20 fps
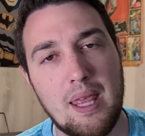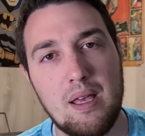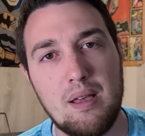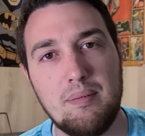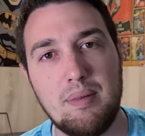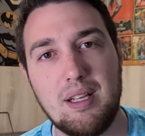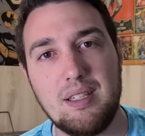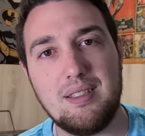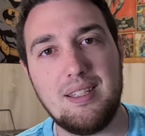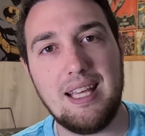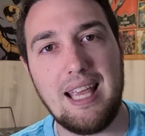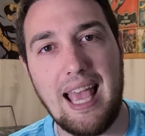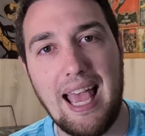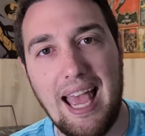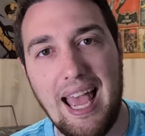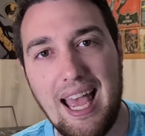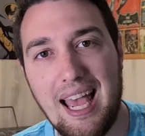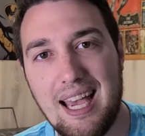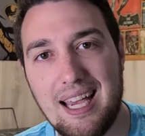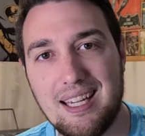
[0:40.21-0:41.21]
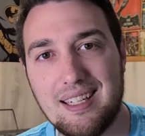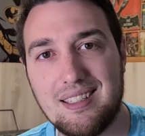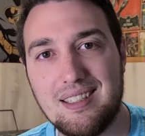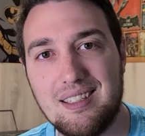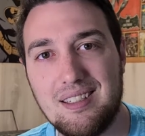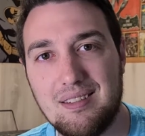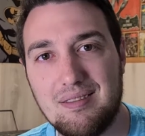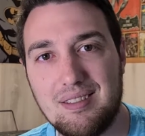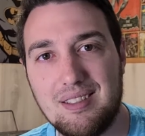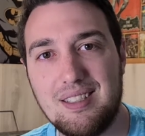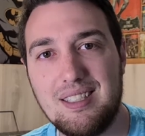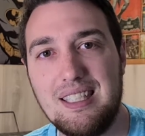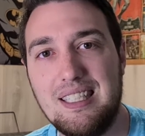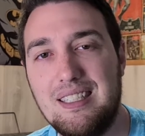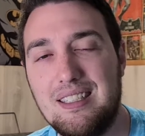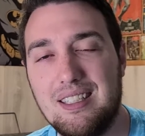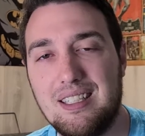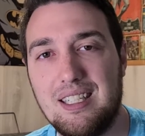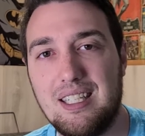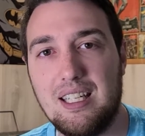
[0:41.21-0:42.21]
Because the act of
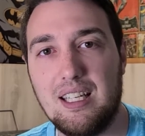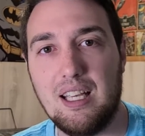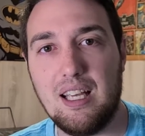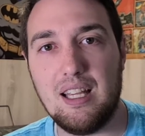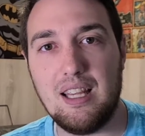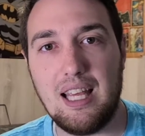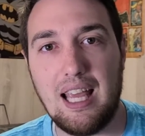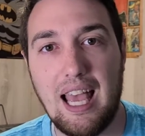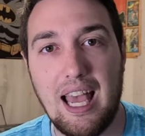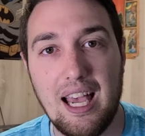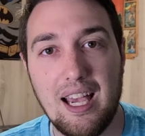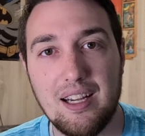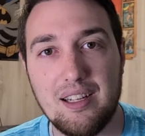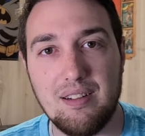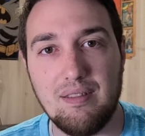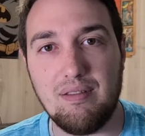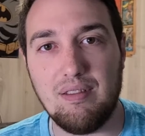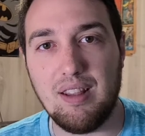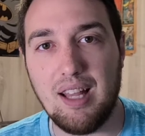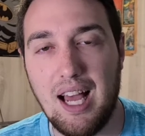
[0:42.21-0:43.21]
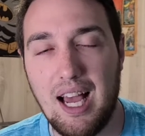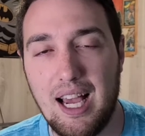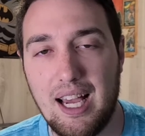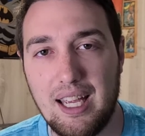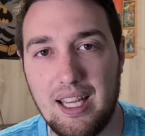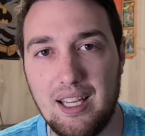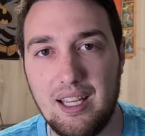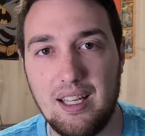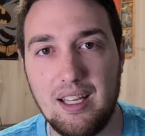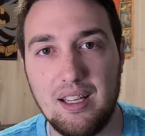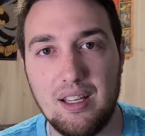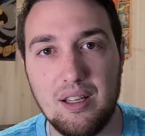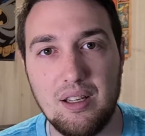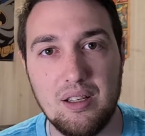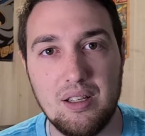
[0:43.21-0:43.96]
stealing and the act of lying